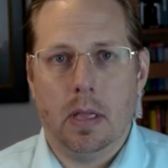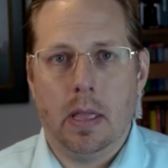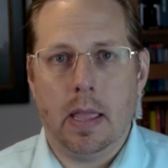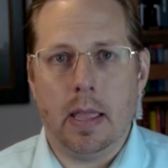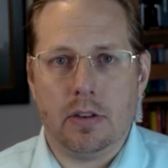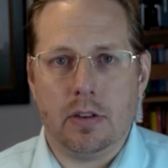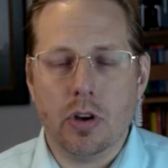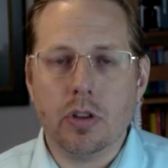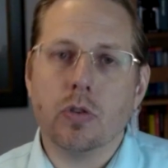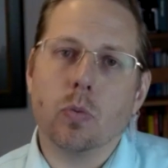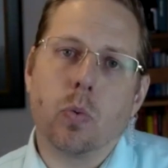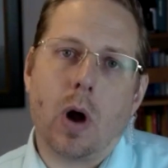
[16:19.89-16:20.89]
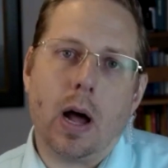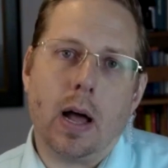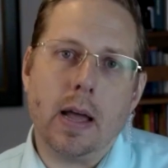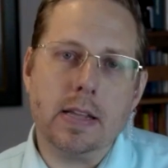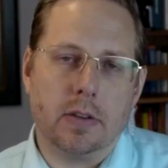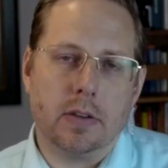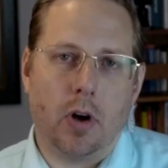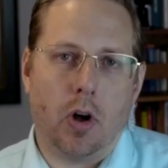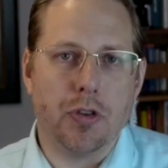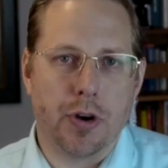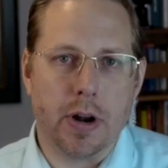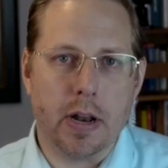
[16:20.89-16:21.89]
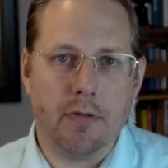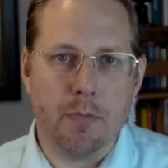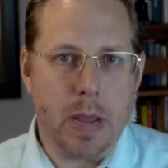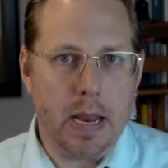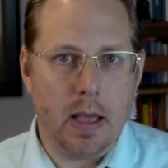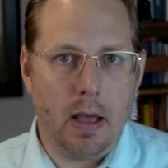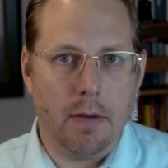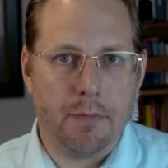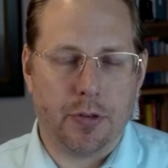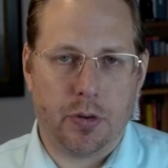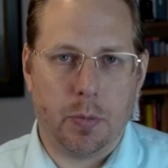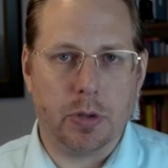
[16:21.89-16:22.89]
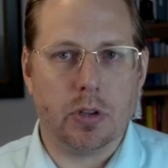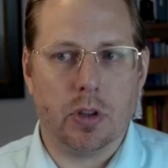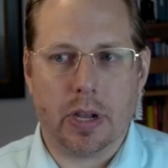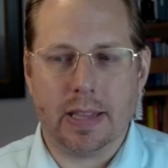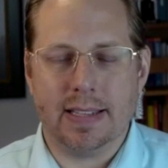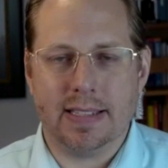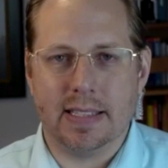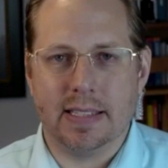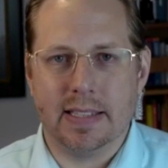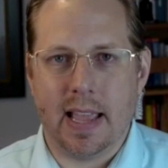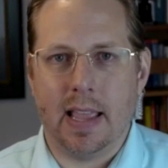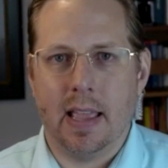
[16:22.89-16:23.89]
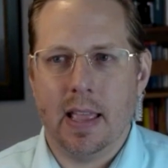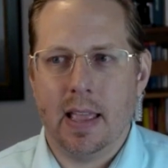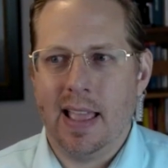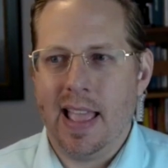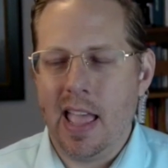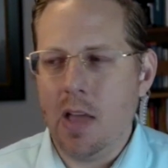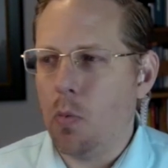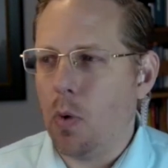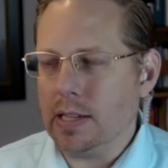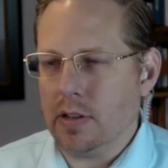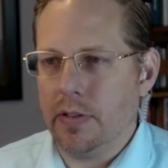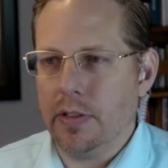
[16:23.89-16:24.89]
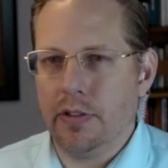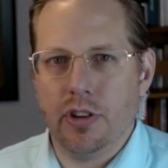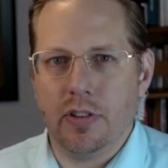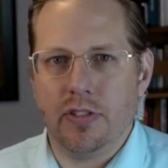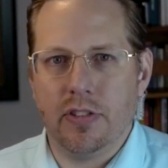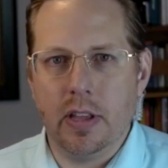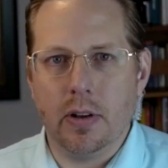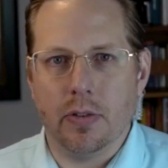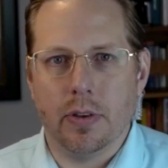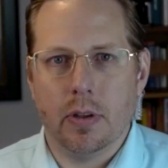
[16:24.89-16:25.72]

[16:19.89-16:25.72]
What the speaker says: It took the rise of alternative media for someone to look at this and say, hey, why is all this shit sealed?